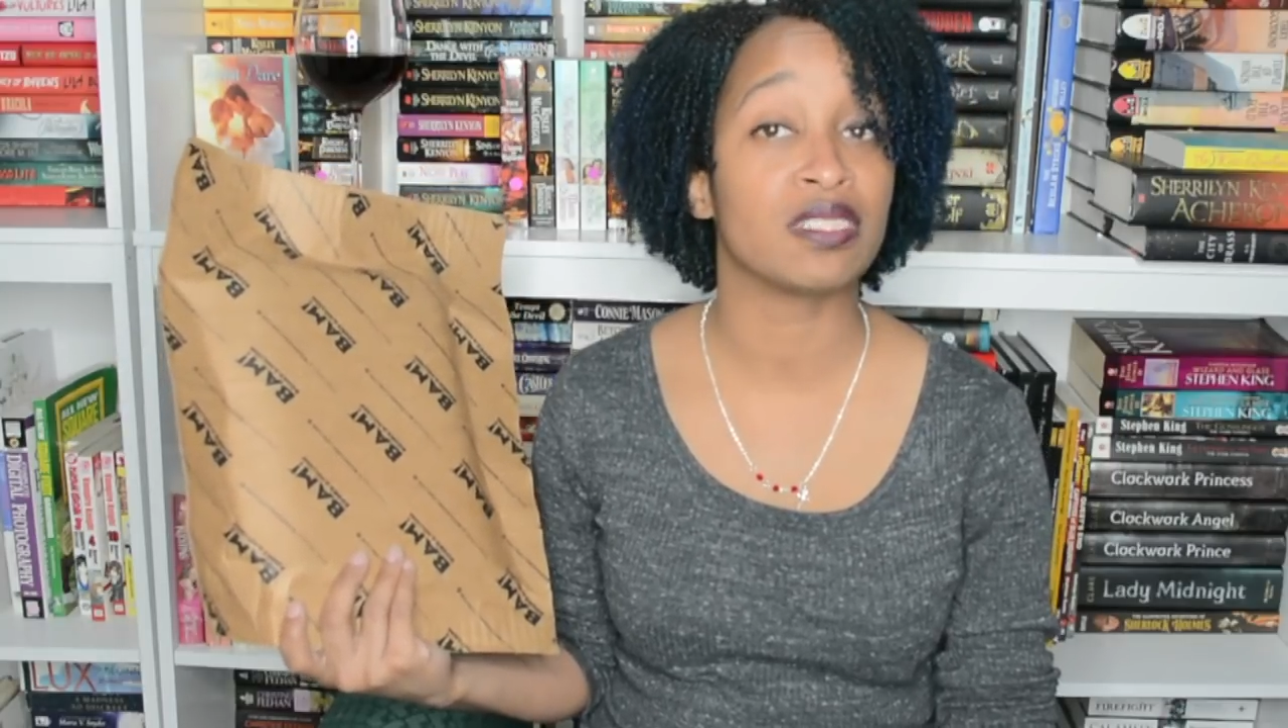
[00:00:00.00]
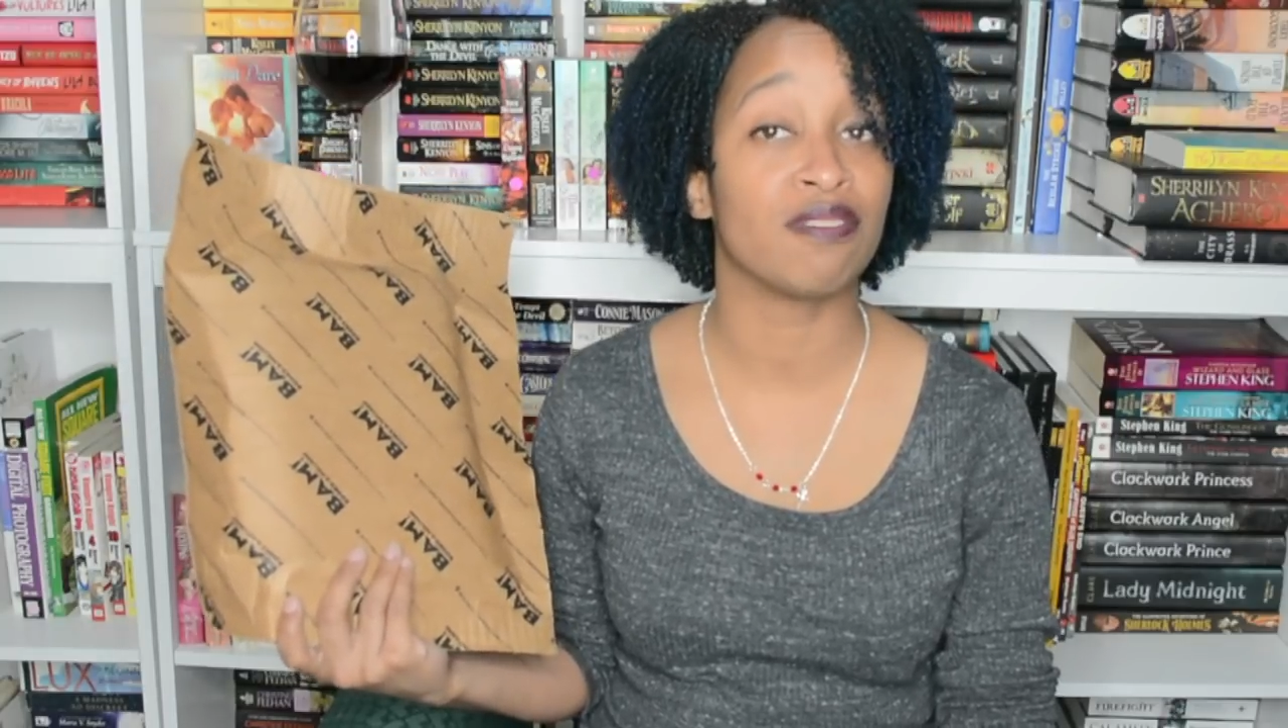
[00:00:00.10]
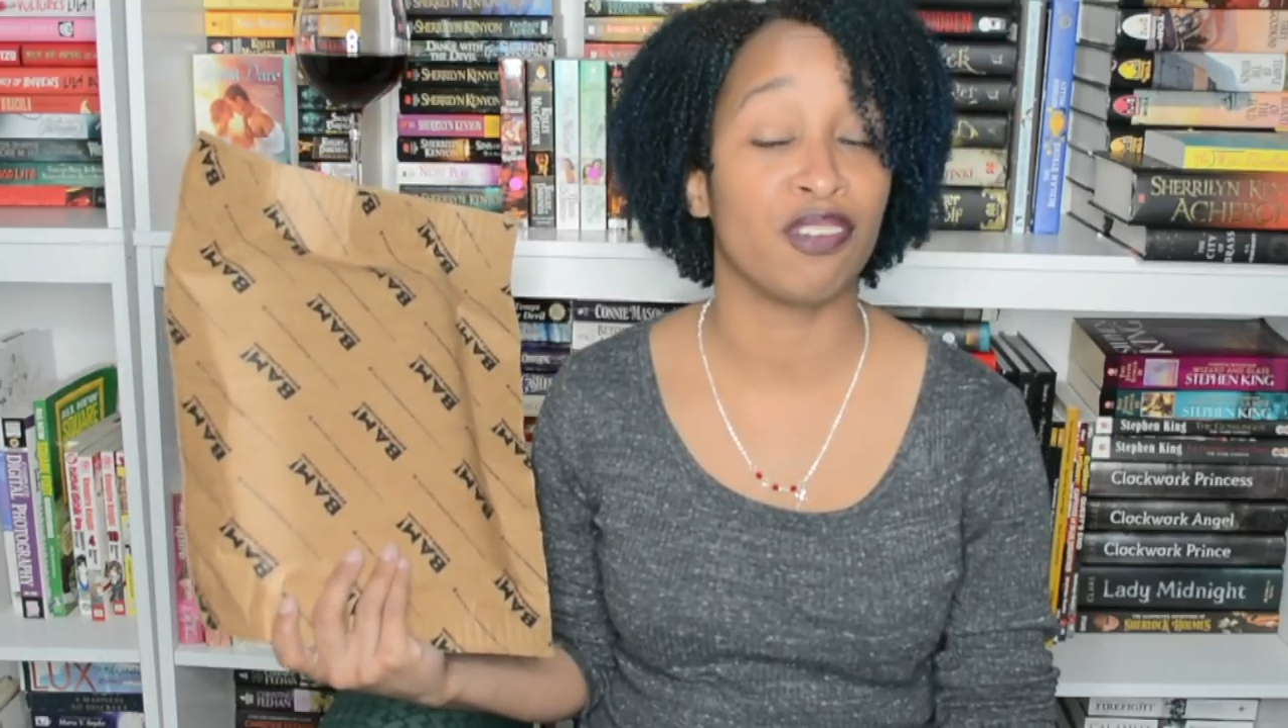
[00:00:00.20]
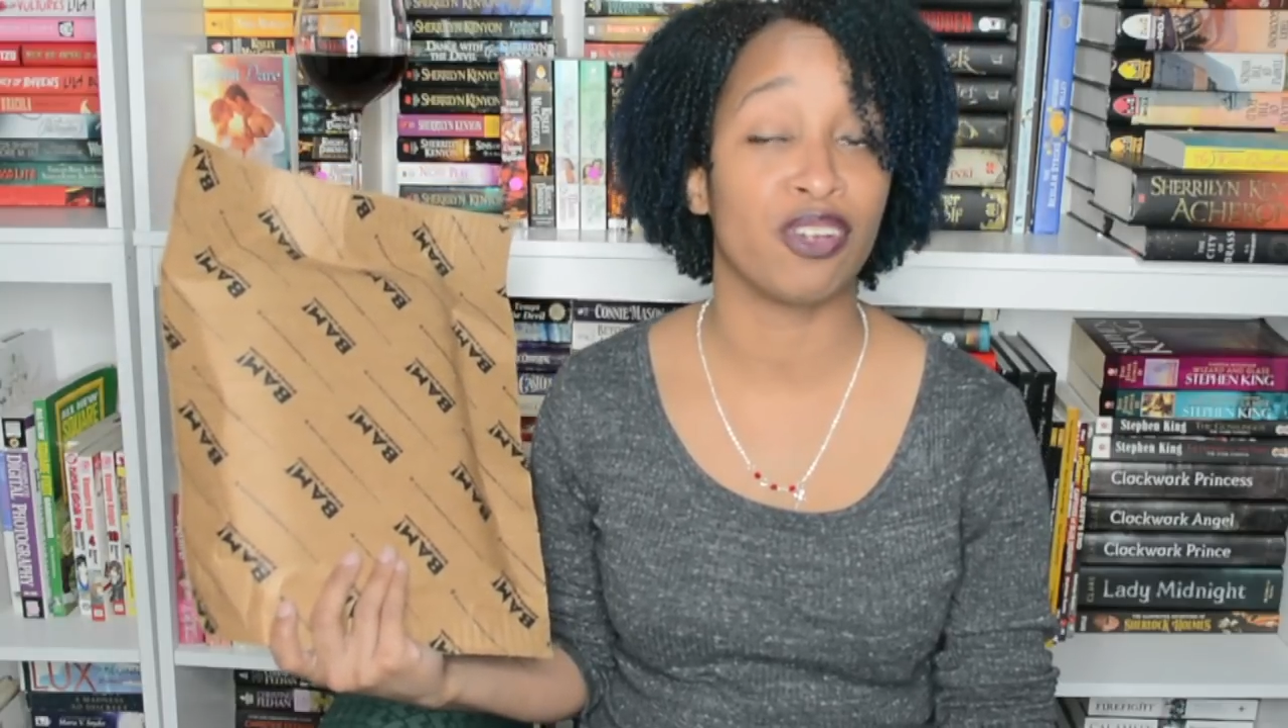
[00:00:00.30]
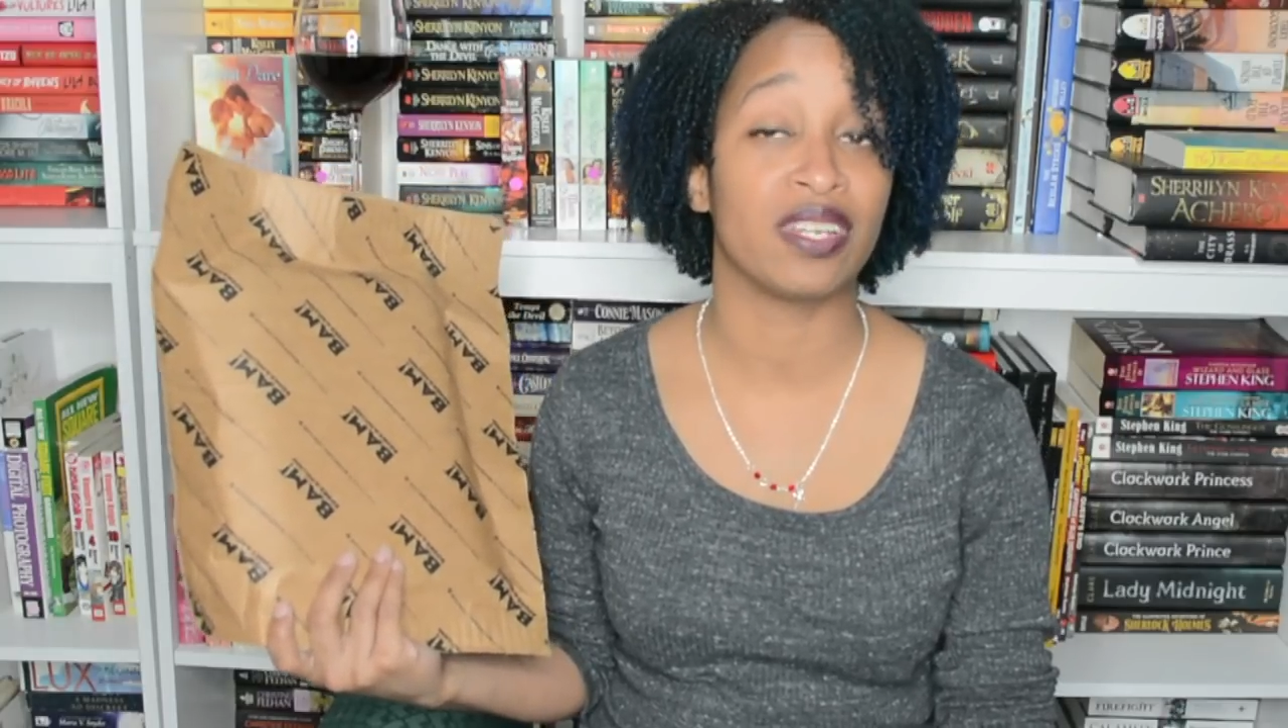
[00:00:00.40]
and
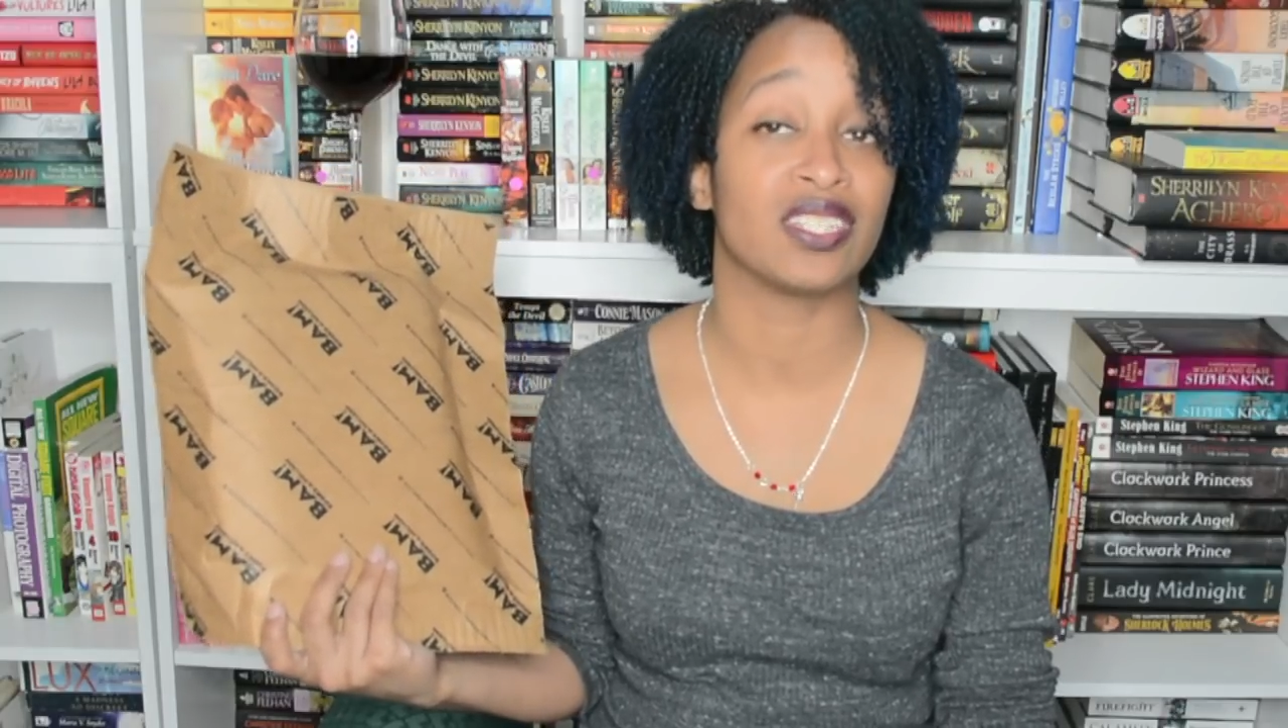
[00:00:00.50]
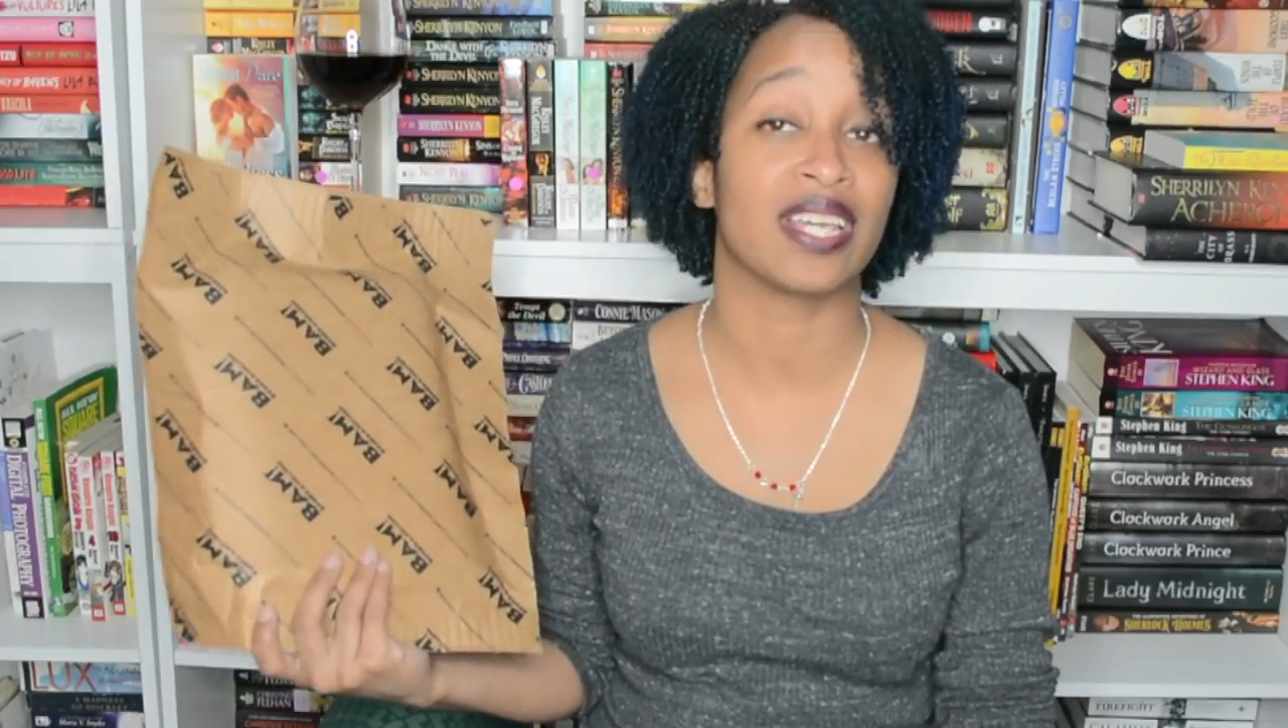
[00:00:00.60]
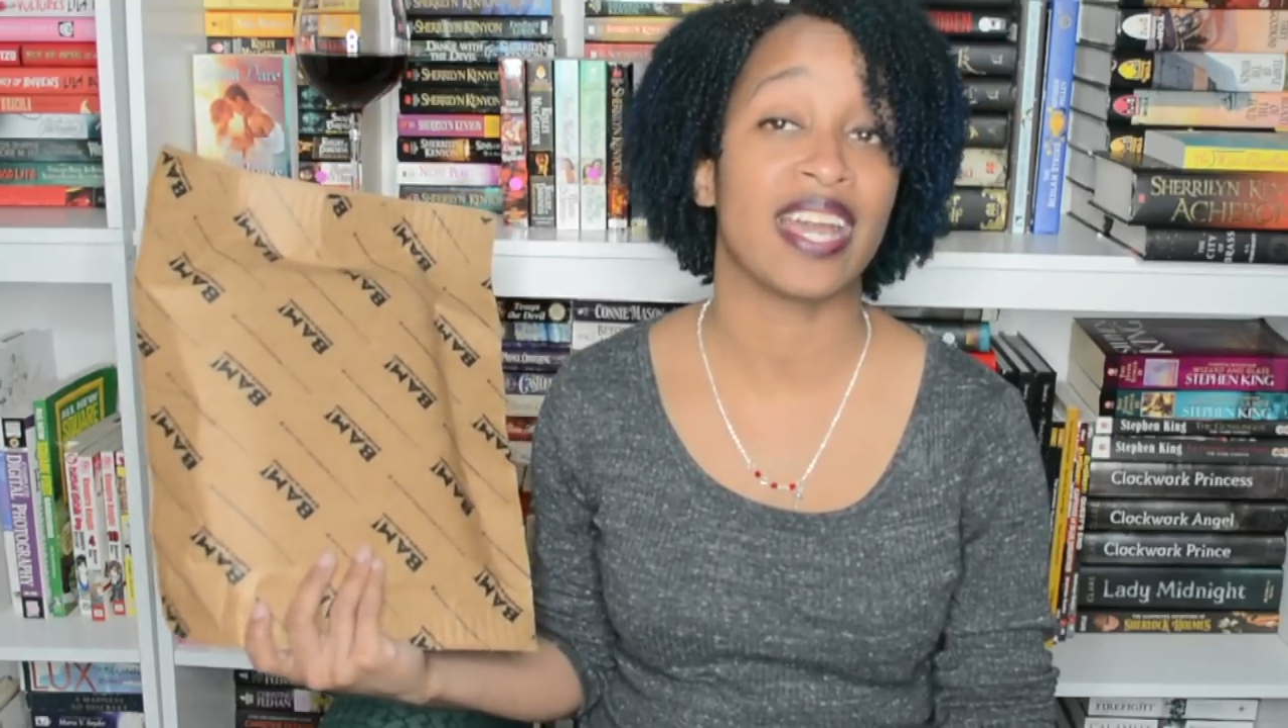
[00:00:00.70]
Fury is